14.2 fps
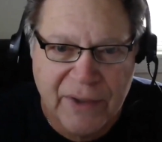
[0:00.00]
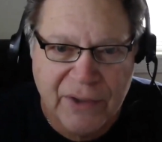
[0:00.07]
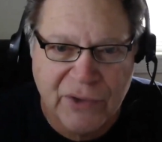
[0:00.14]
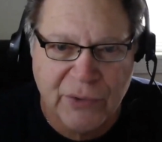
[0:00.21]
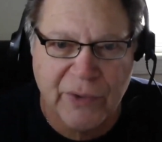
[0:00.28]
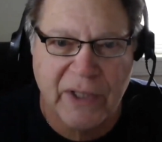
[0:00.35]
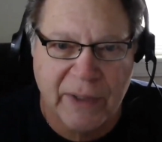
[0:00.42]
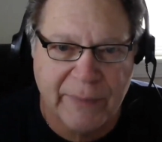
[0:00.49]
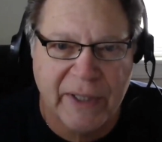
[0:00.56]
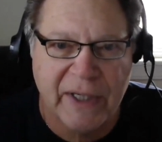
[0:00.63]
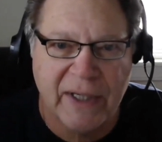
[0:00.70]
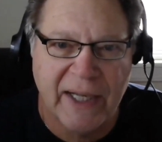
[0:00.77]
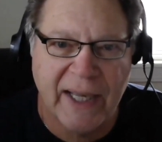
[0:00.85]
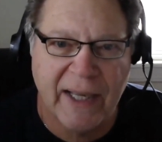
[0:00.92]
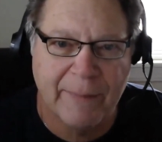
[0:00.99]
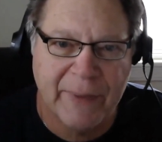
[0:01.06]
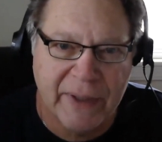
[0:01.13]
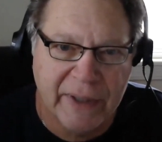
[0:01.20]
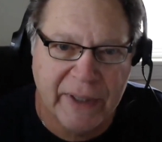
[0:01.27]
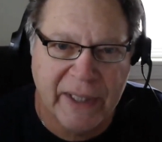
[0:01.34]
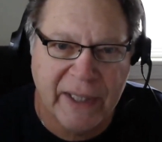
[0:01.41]
to a limited
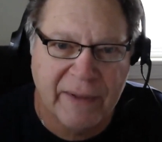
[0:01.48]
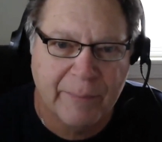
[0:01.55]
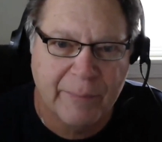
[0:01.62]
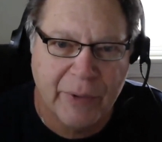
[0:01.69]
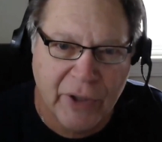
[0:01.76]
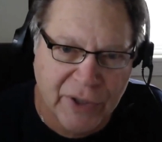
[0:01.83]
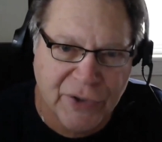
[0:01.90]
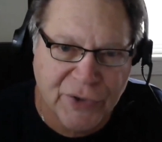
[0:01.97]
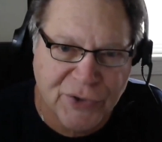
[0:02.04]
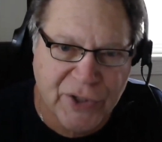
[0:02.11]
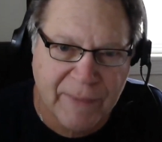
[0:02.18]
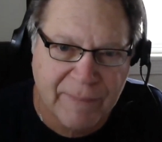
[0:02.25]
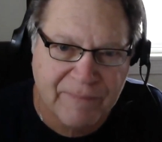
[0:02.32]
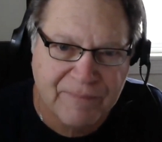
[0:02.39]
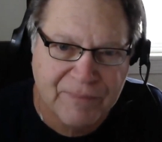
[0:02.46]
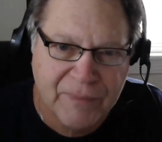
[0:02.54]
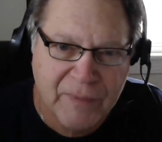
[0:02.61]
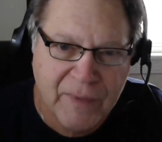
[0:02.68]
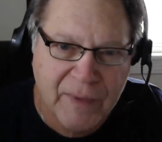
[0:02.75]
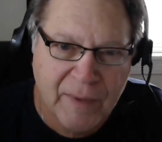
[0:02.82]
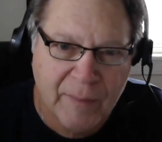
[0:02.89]
liability partnership.
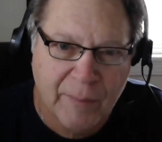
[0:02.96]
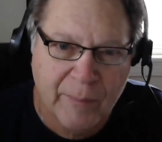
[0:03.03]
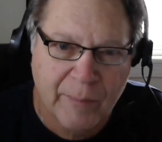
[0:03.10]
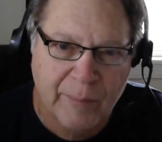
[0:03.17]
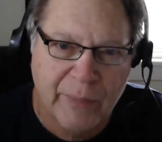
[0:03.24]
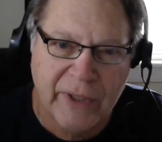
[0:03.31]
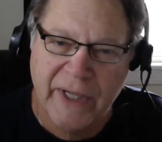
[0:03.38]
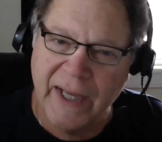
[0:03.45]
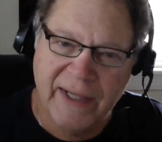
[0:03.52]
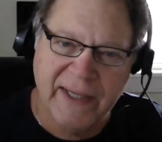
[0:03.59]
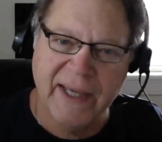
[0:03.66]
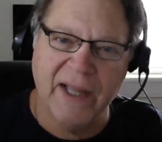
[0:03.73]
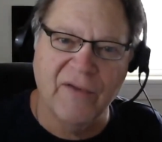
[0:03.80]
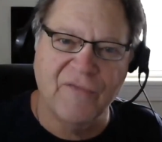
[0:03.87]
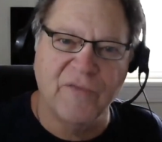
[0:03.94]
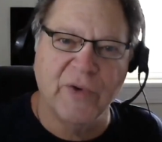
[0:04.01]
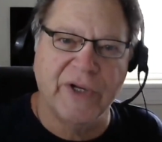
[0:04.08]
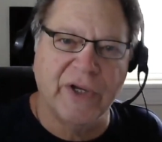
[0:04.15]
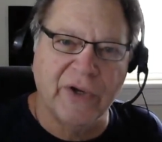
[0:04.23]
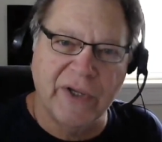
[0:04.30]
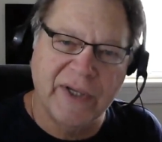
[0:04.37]
But not in
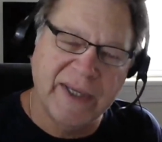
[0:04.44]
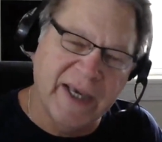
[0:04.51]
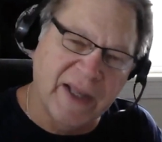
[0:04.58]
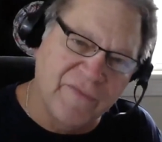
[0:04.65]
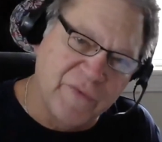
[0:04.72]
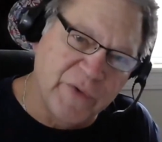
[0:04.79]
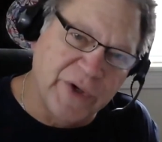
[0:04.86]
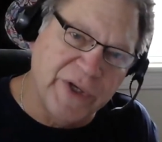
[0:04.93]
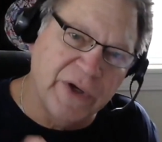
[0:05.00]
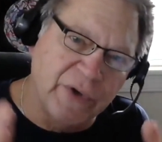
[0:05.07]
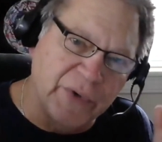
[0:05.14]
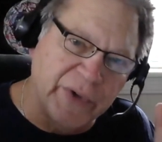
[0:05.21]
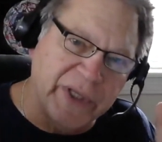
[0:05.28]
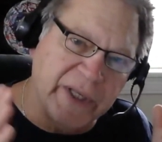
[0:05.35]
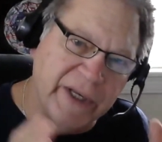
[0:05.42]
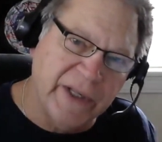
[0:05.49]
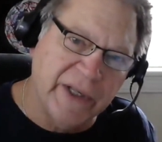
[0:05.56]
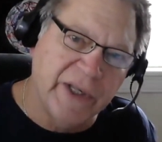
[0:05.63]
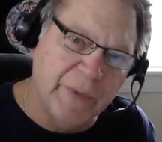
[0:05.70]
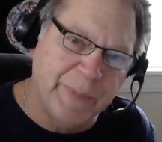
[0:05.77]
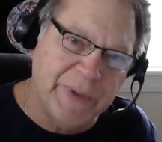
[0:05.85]
California. In California, only an
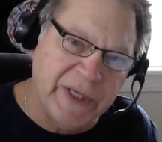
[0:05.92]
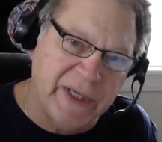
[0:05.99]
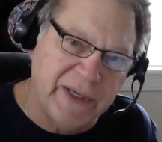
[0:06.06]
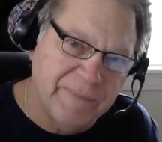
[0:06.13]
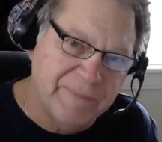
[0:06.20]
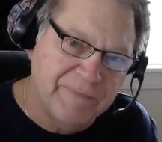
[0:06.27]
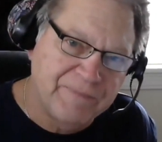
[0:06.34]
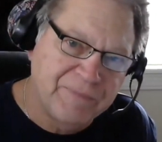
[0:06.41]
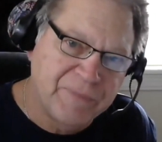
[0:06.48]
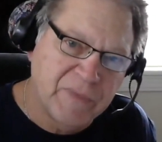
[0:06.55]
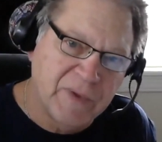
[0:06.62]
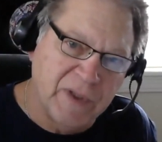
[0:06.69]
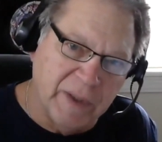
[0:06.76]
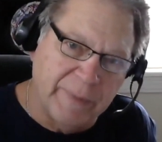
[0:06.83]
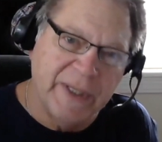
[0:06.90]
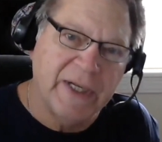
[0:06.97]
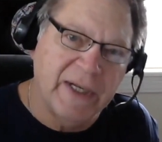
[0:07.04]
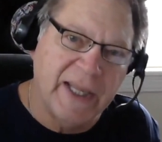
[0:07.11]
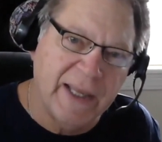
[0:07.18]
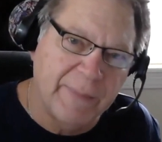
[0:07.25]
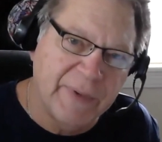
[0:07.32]
LLP,
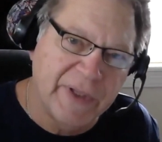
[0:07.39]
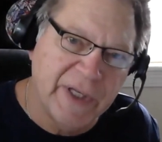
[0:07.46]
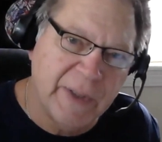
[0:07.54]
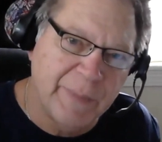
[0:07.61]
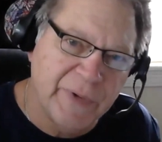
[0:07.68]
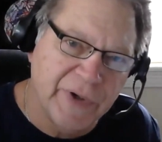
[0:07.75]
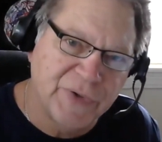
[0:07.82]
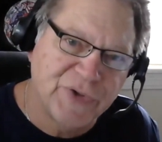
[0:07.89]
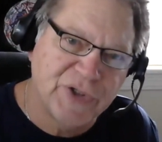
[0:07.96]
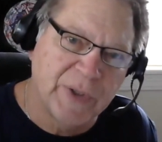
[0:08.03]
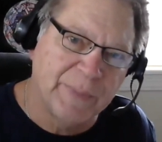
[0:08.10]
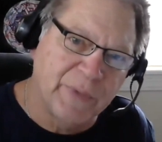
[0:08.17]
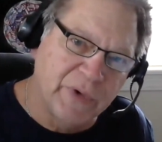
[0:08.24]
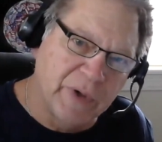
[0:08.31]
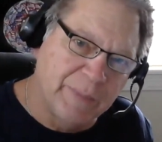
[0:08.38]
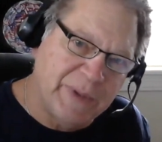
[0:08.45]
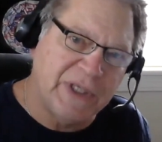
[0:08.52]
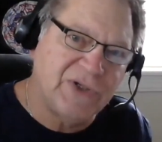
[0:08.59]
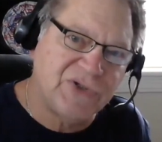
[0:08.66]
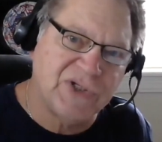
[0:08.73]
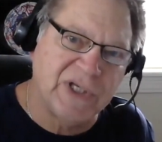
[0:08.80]
limited liability partnership, or a
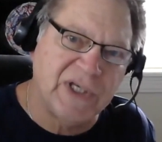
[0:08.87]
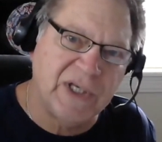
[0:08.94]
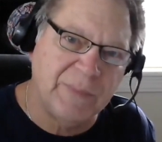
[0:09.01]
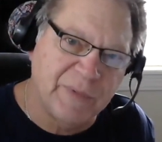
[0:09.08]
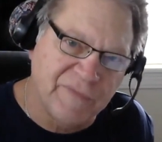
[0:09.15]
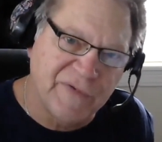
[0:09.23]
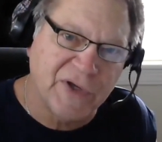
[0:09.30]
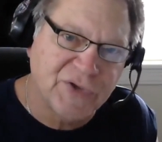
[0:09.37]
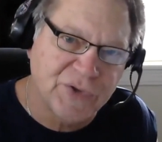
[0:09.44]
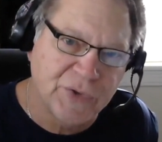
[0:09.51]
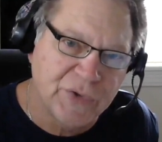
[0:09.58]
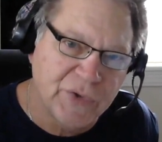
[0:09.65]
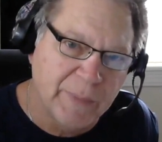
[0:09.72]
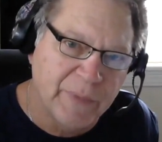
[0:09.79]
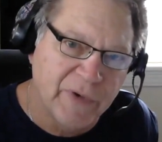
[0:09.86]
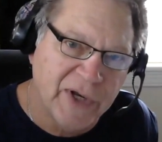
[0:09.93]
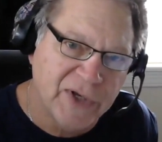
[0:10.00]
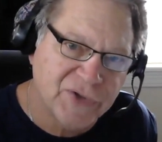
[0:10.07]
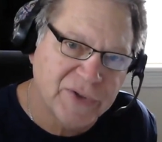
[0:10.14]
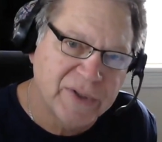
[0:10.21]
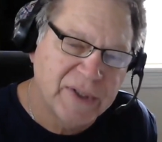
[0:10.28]
PC, professional
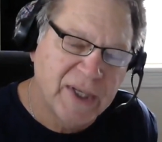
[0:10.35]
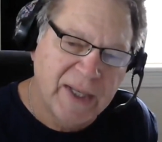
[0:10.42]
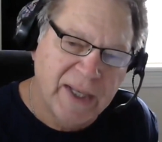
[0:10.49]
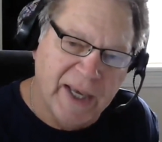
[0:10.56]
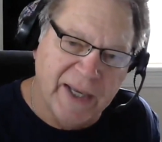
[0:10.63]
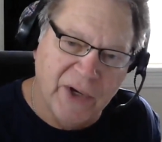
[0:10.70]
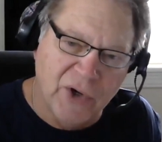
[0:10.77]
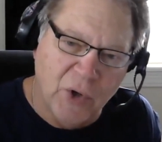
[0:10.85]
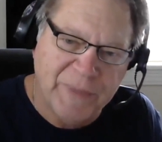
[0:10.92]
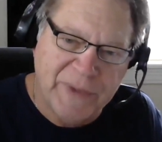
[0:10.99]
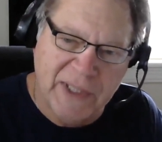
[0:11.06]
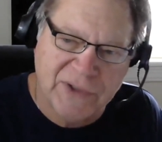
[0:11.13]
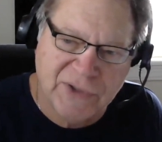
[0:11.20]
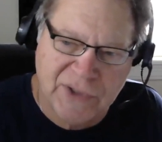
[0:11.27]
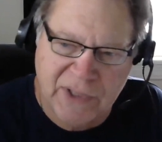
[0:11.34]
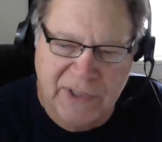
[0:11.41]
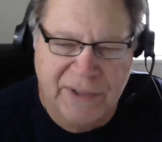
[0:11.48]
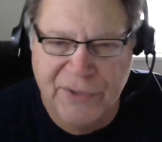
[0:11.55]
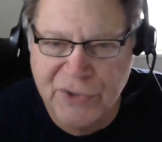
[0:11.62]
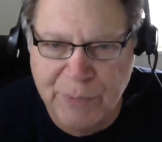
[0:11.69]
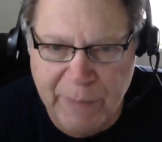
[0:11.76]
corporation. I hope that's
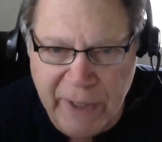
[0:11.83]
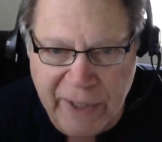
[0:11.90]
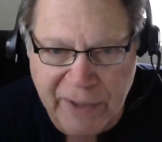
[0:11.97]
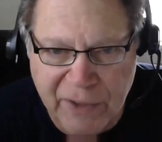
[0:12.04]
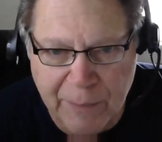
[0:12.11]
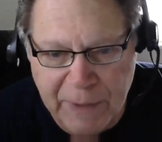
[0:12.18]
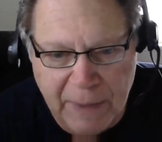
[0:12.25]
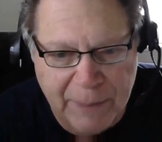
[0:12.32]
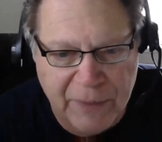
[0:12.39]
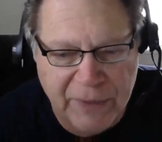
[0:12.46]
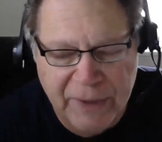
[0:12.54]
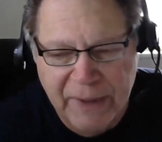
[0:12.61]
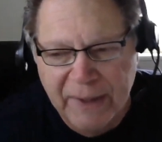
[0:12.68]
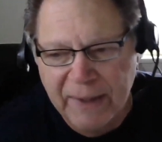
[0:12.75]
clear as mud to people,